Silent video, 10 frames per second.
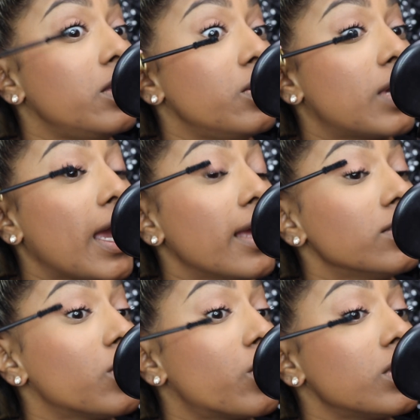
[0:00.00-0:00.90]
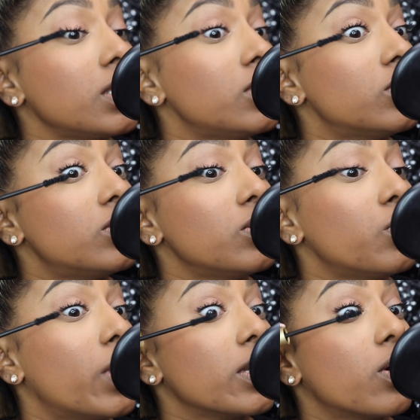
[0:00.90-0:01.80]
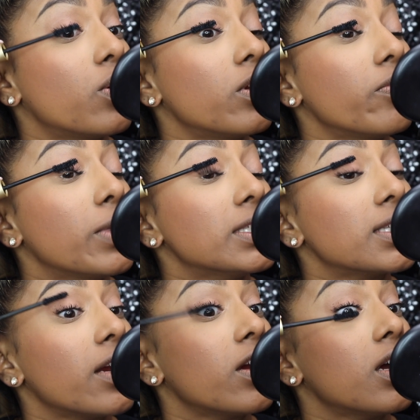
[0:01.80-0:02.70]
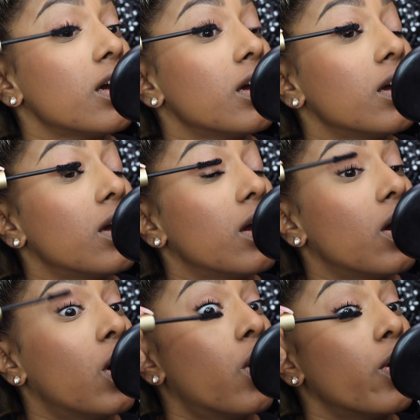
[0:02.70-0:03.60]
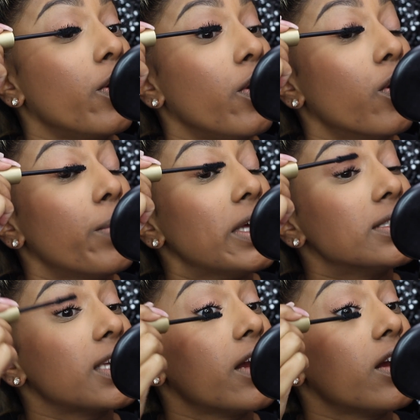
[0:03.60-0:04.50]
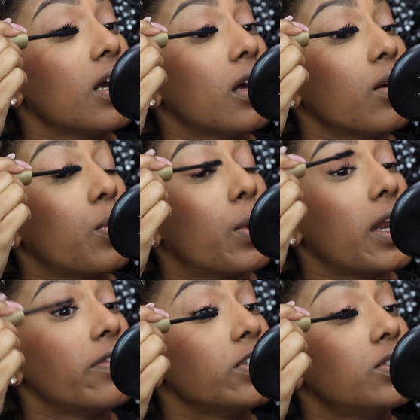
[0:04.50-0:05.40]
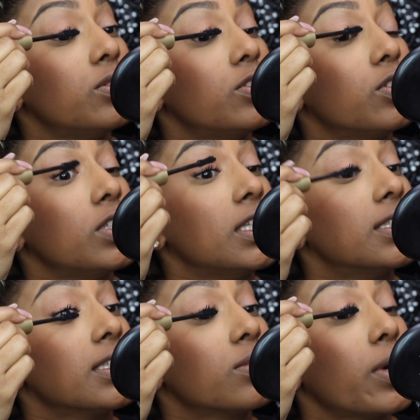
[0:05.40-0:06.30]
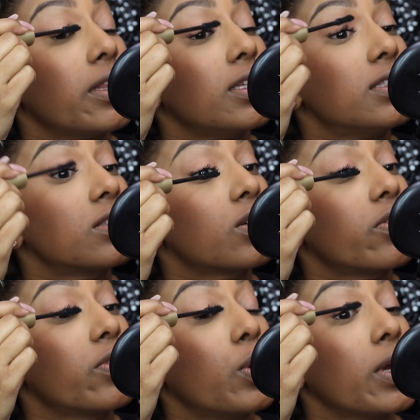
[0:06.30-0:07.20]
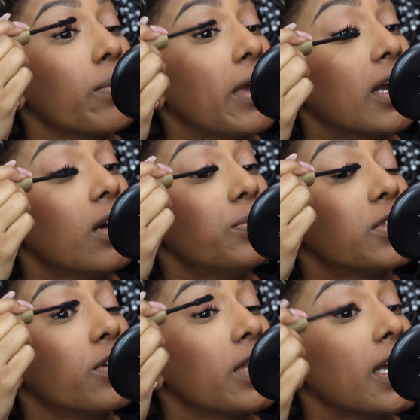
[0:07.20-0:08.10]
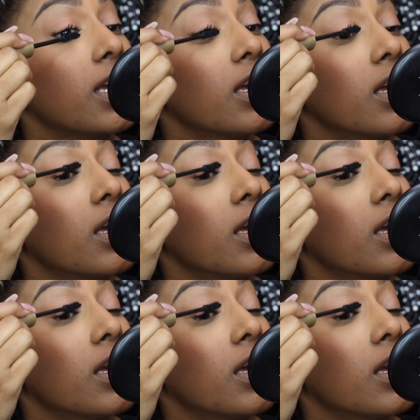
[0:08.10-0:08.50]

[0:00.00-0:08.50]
You can totally just do one coat of mascara or no mascara, whatever suits your needs. That's why these quick makeups are like,